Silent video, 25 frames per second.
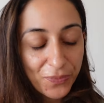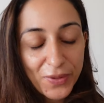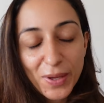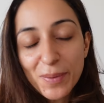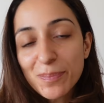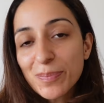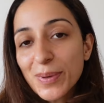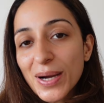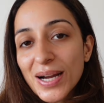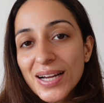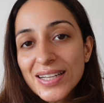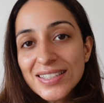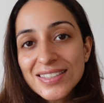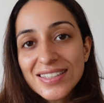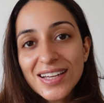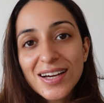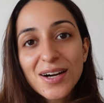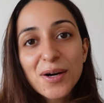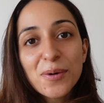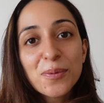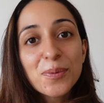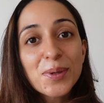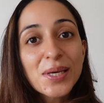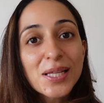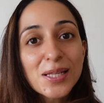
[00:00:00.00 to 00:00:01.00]
but
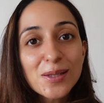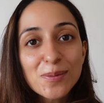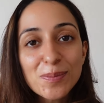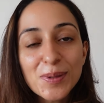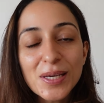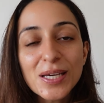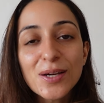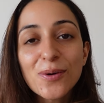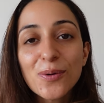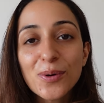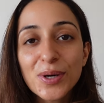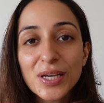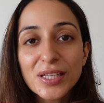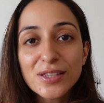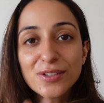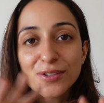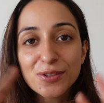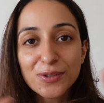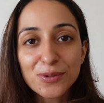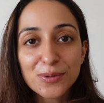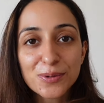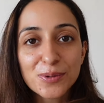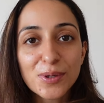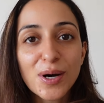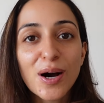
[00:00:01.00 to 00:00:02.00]
we'll be going
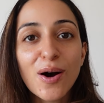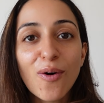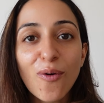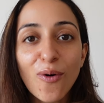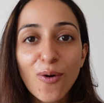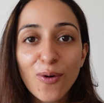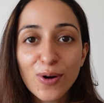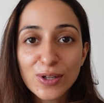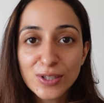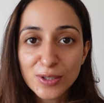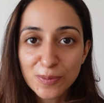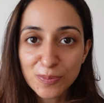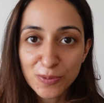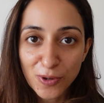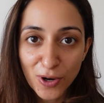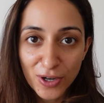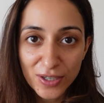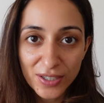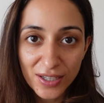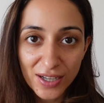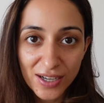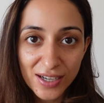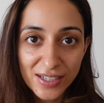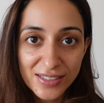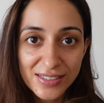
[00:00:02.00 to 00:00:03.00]
through all the
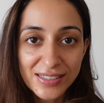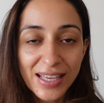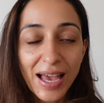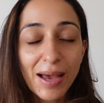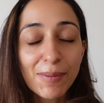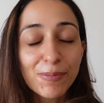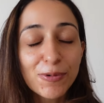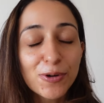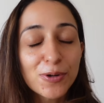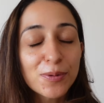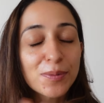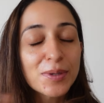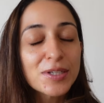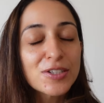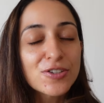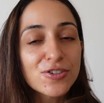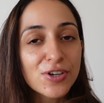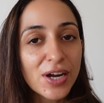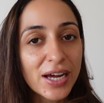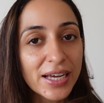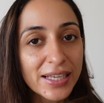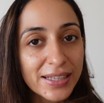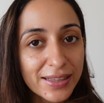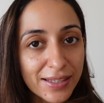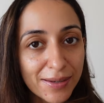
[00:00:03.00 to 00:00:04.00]
products. I'm going to be
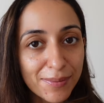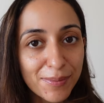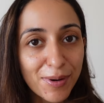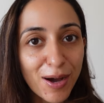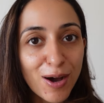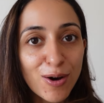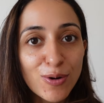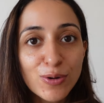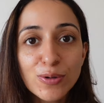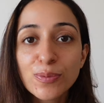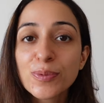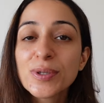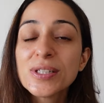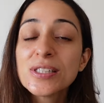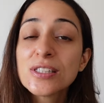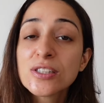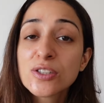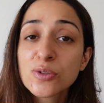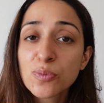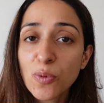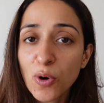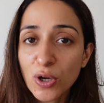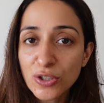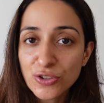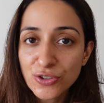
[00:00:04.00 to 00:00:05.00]
trying them out. We'll
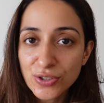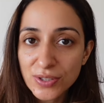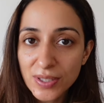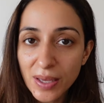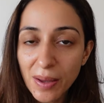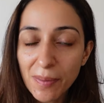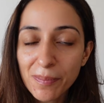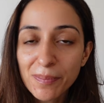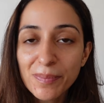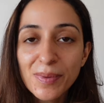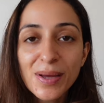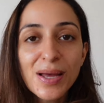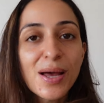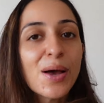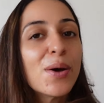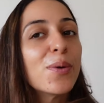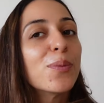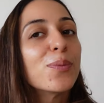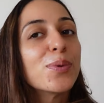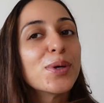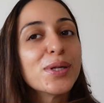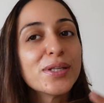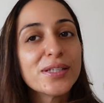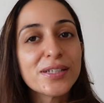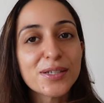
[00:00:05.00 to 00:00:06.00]
swatch some,
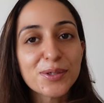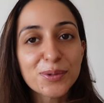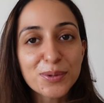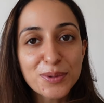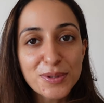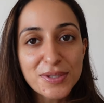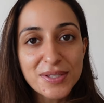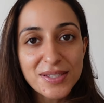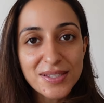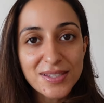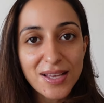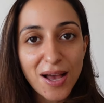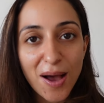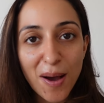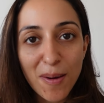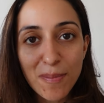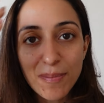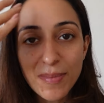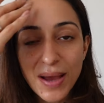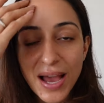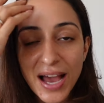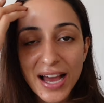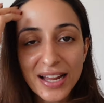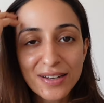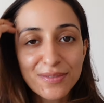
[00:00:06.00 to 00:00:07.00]
we'll use
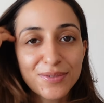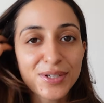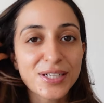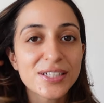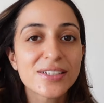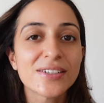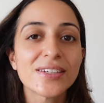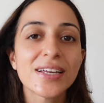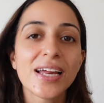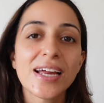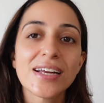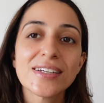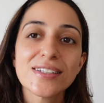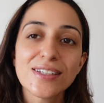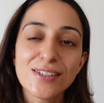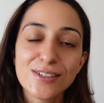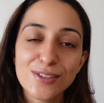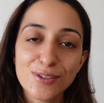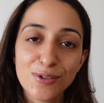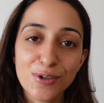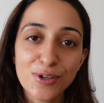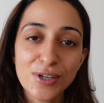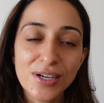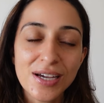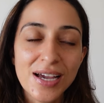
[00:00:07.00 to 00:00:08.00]
some, and we'll create a
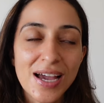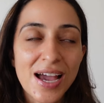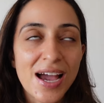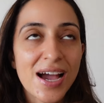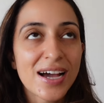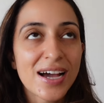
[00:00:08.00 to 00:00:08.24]
look.